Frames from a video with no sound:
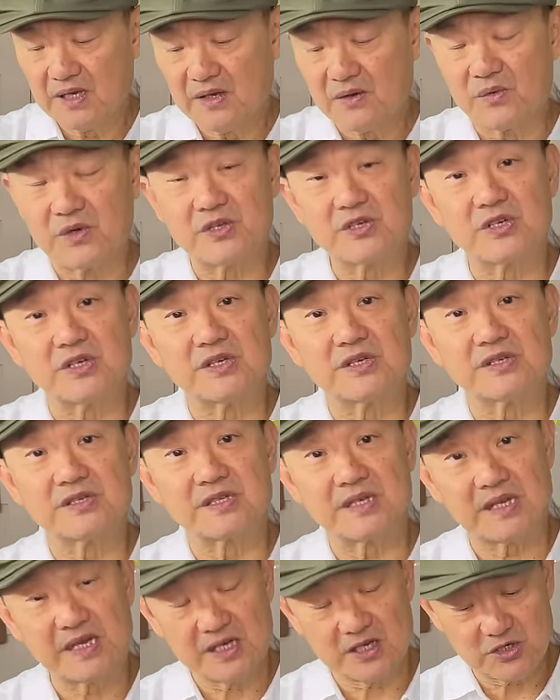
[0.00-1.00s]
which
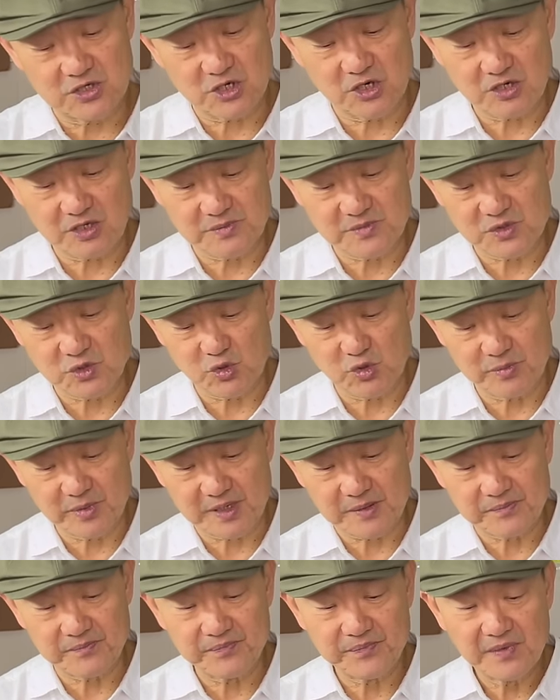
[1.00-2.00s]
is shock absorbing.